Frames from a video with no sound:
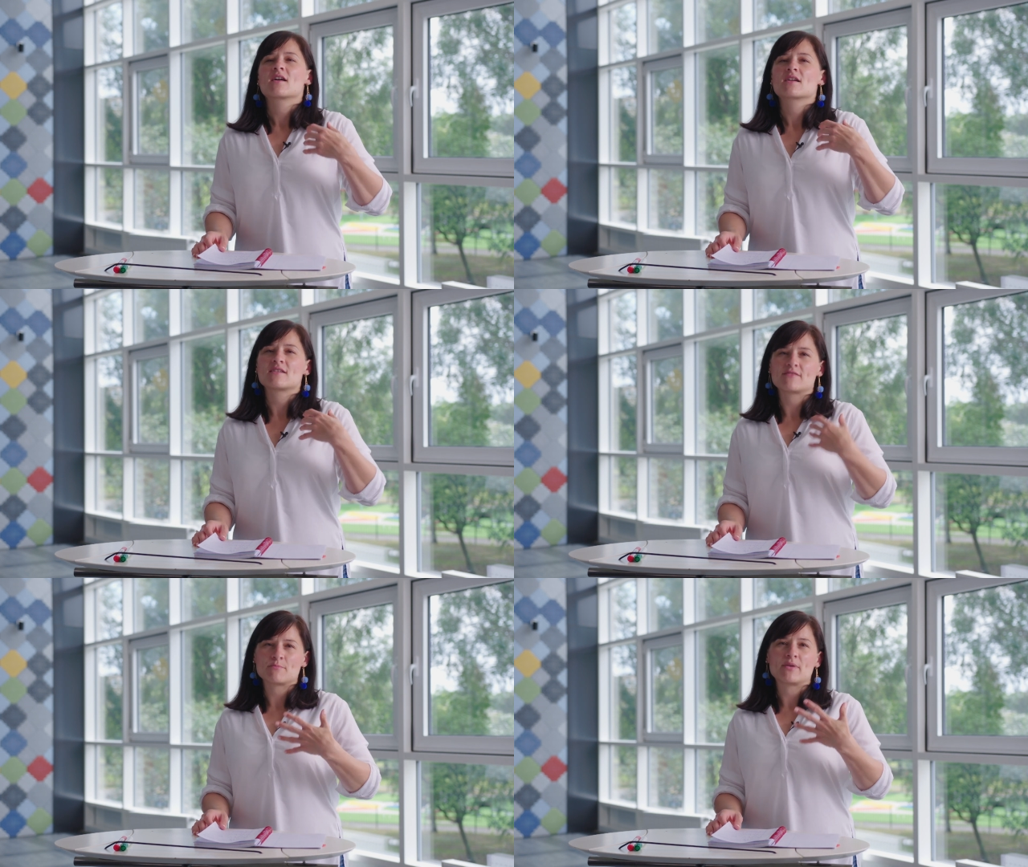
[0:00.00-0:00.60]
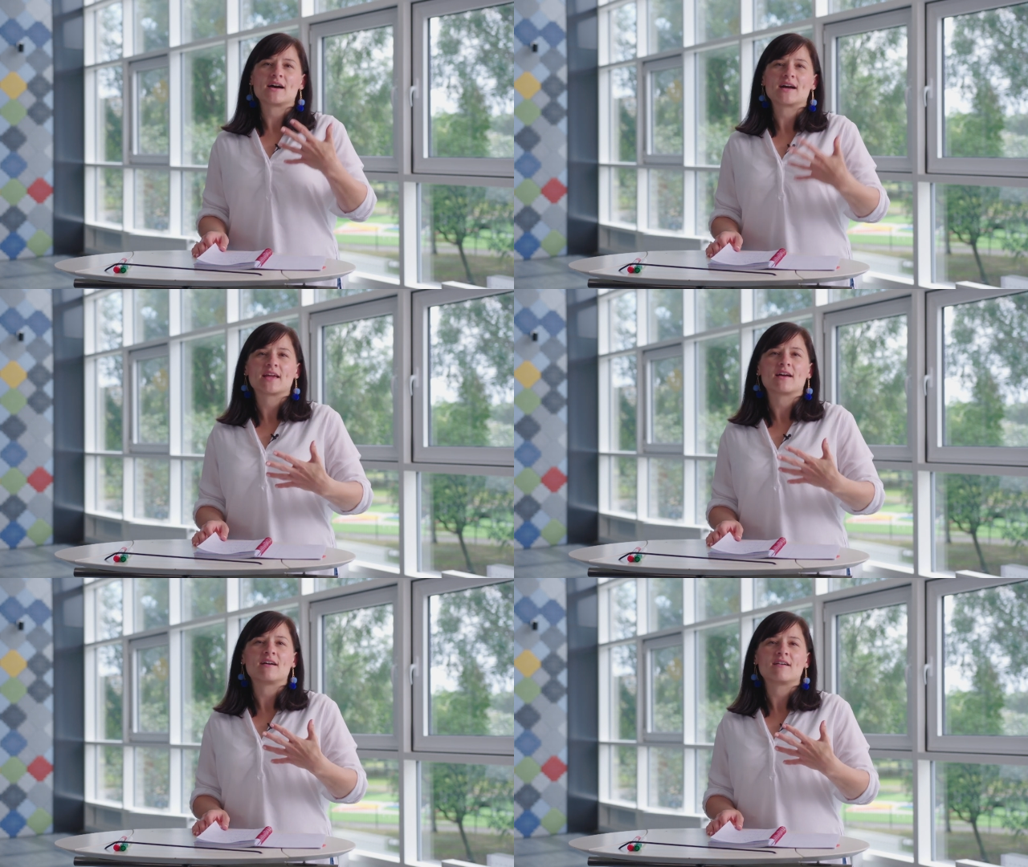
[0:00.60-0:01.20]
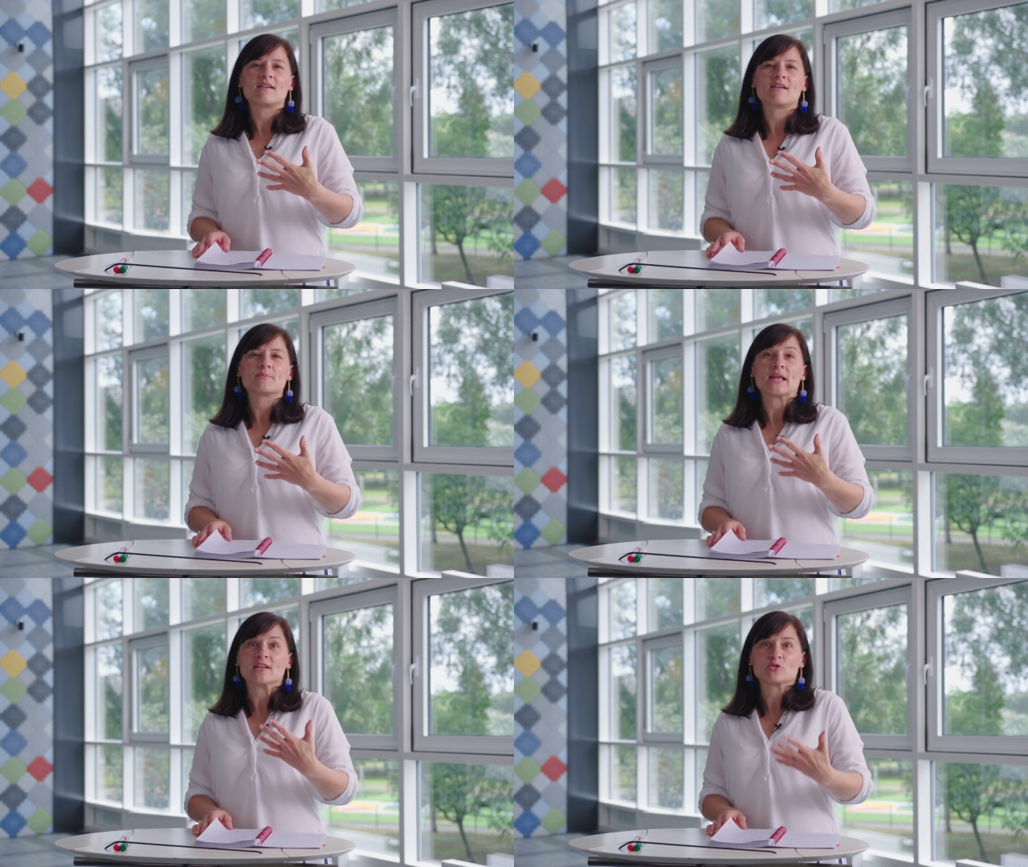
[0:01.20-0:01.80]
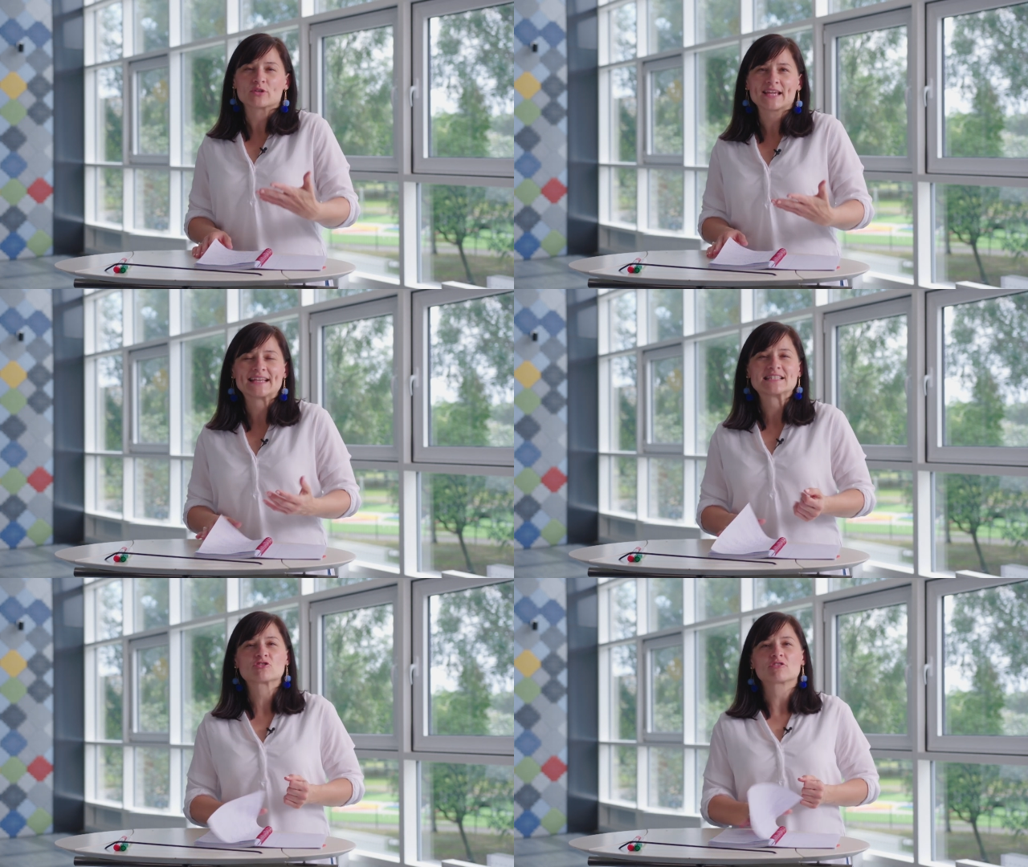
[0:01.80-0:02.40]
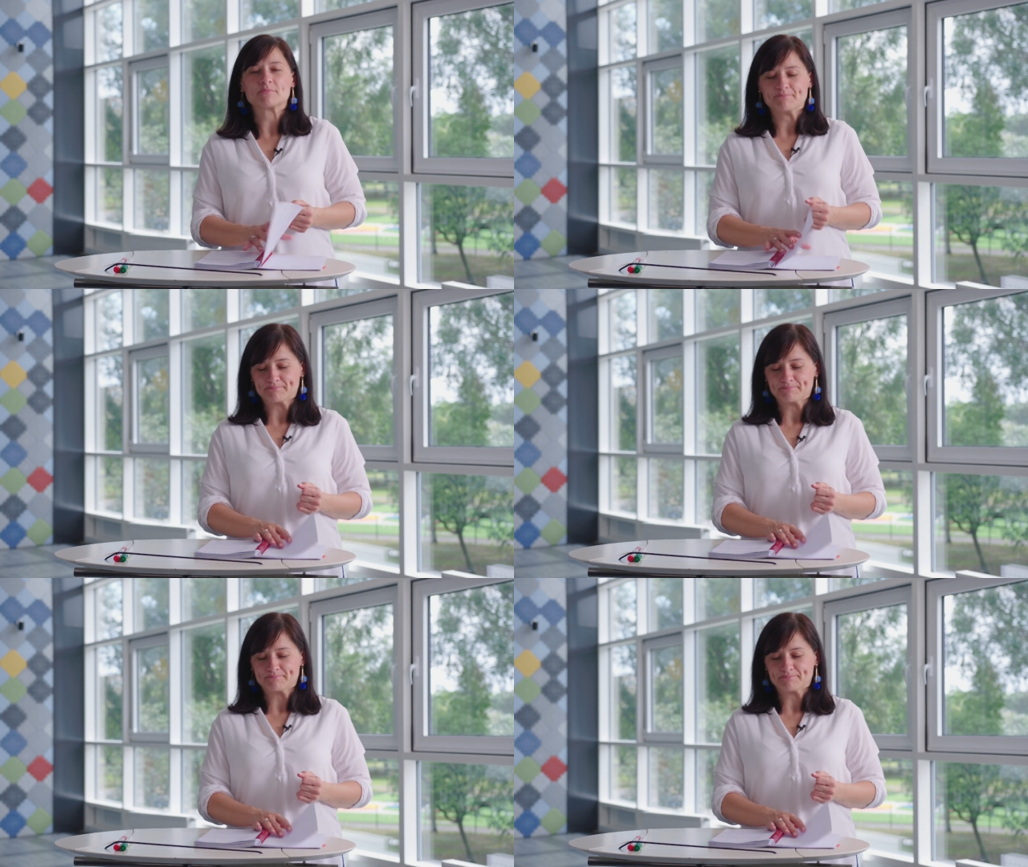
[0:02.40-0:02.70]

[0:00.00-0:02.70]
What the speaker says: given by an orchestra.